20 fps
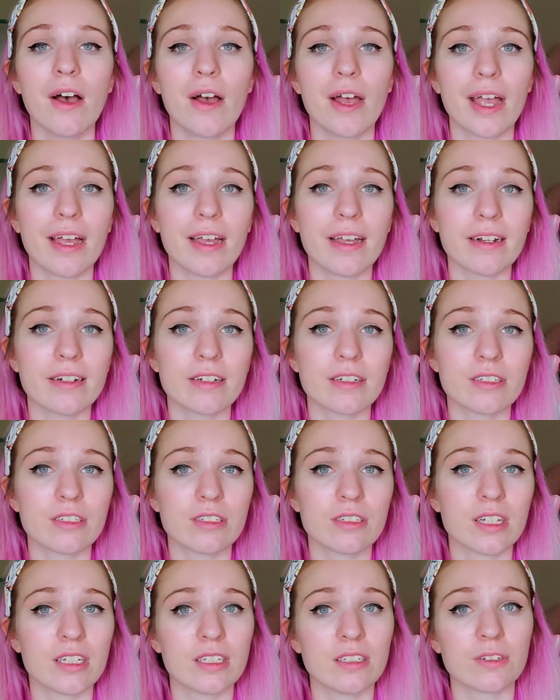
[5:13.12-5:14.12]
and
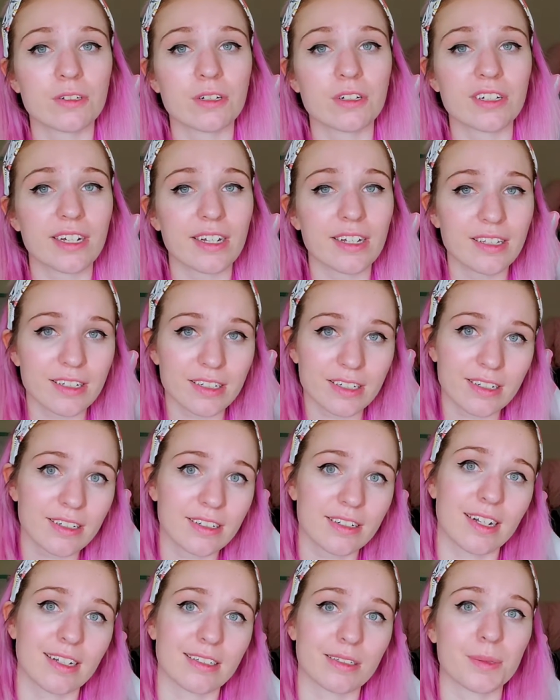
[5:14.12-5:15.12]
then you'll go to other
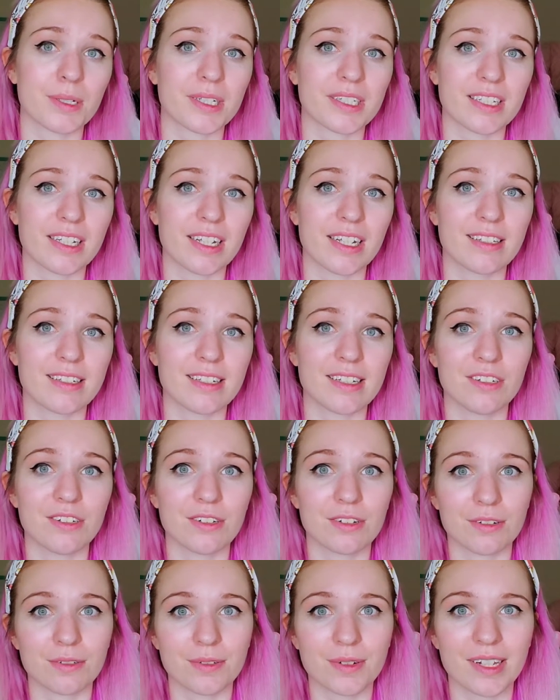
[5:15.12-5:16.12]
cosplay sites and
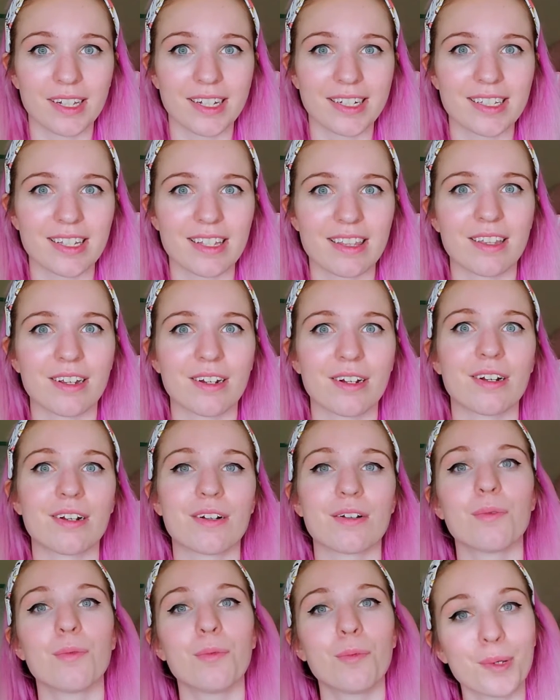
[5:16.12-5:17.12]
you'll realize that
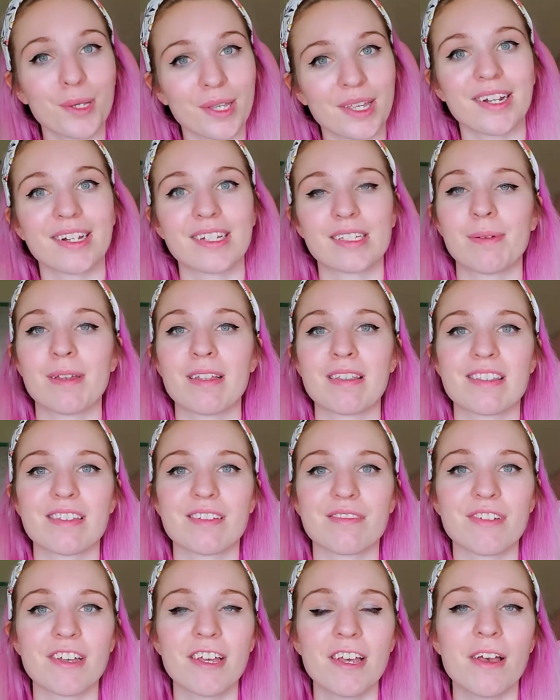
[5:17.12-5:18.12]
they're wicked
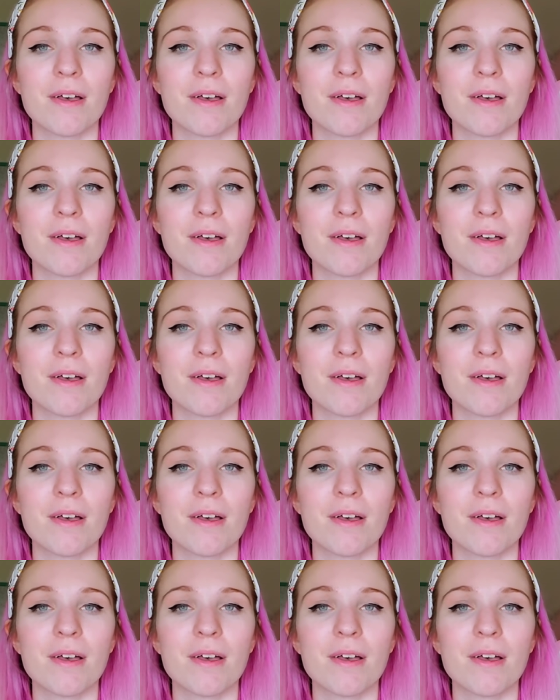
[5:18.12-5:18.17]
expensive.